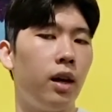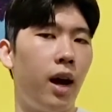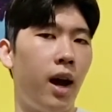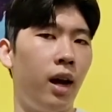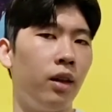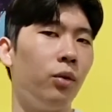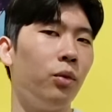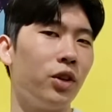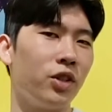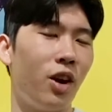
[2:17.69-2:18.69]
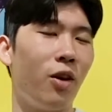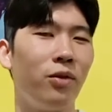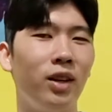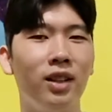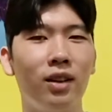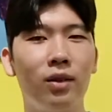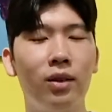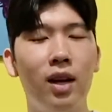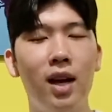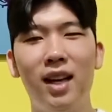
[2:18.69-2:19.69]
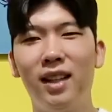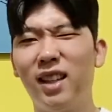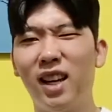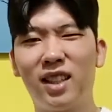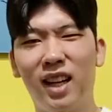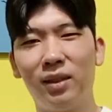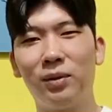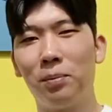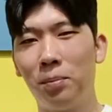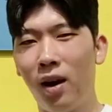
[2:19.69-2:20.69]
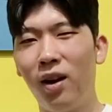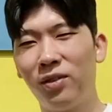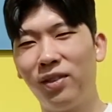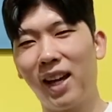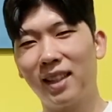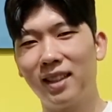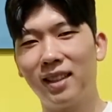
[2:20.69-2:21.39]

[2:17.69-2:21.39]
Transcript: and watch our video. That's gonna be perfect.